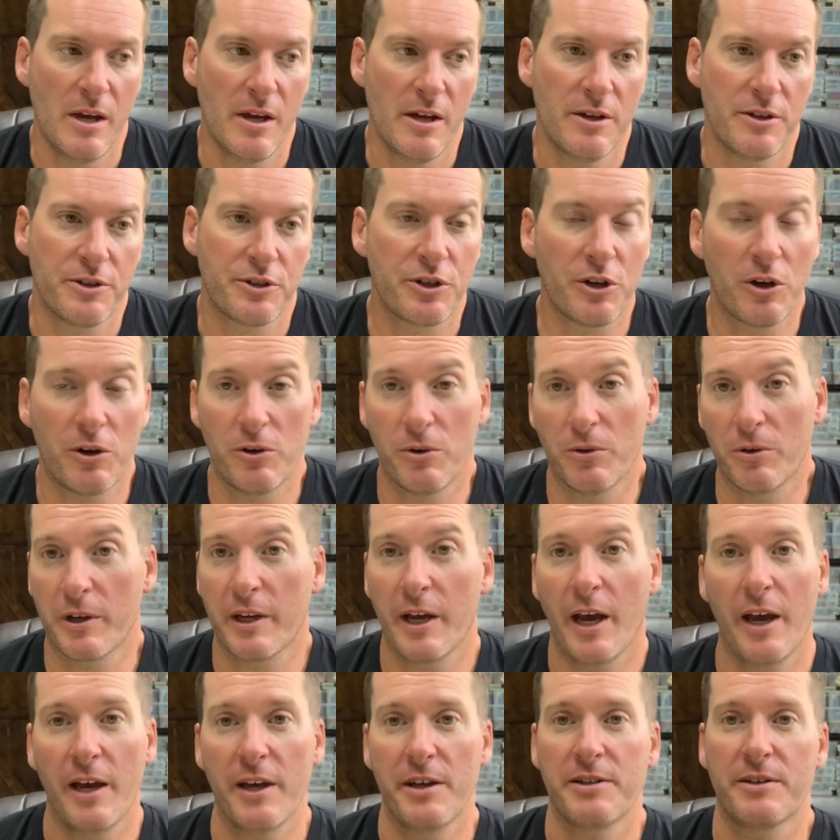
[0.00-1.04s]
So
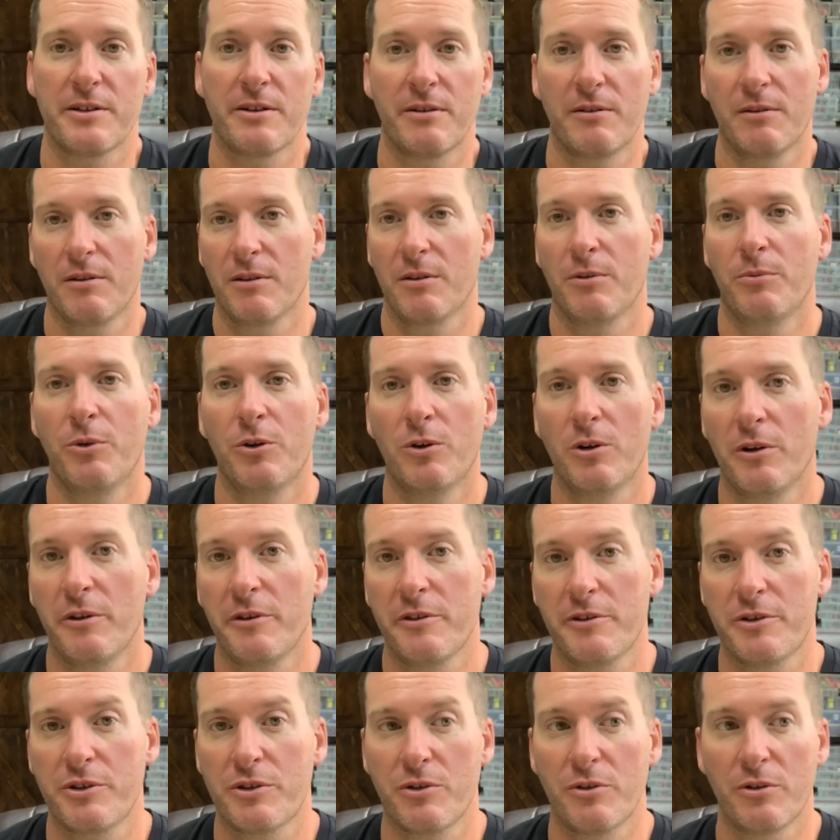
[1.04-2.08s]
guys, the moral
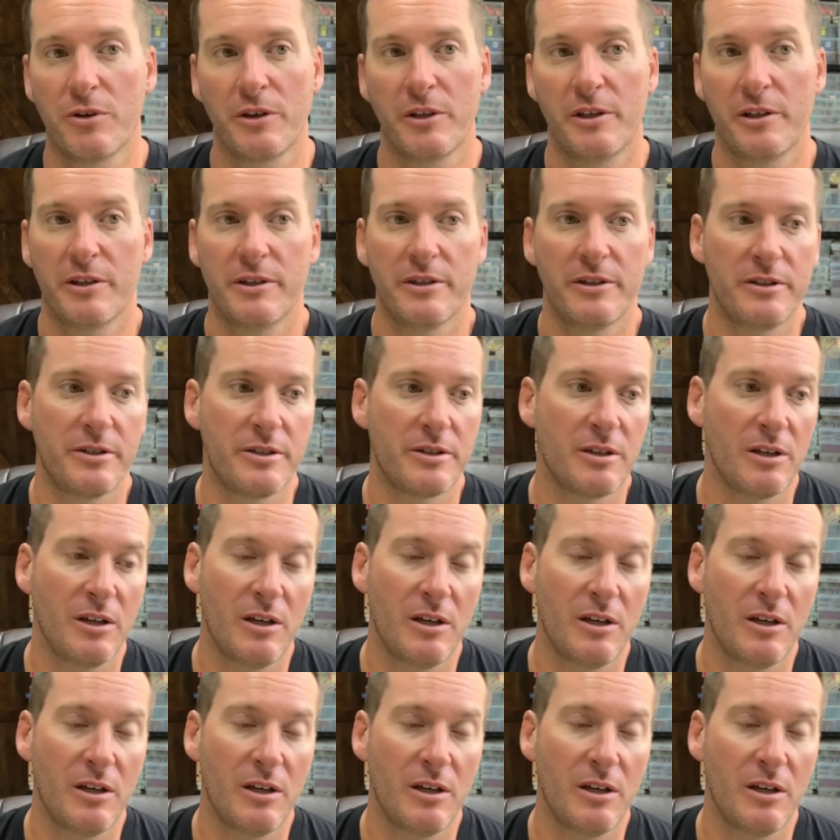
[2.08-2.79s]
of the story is,